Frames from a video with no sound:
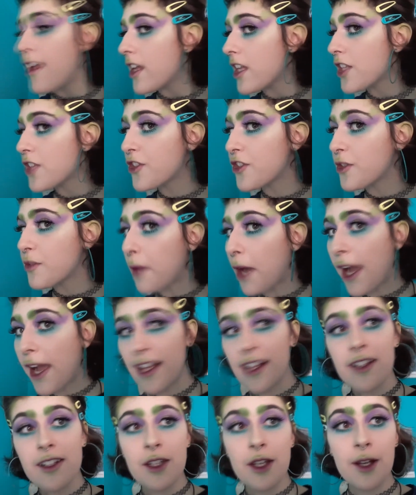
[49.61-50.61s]

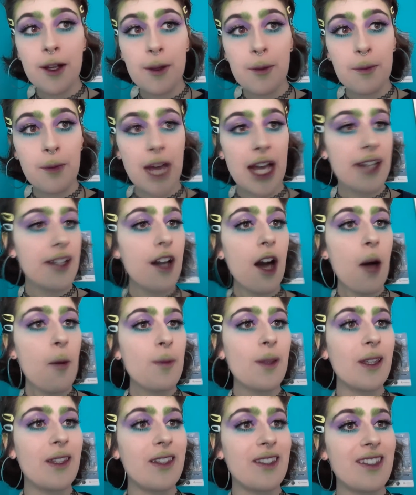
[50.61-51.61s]
inspired by
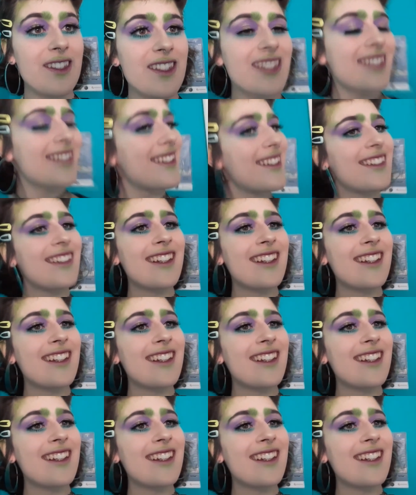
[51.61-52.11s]
goblins.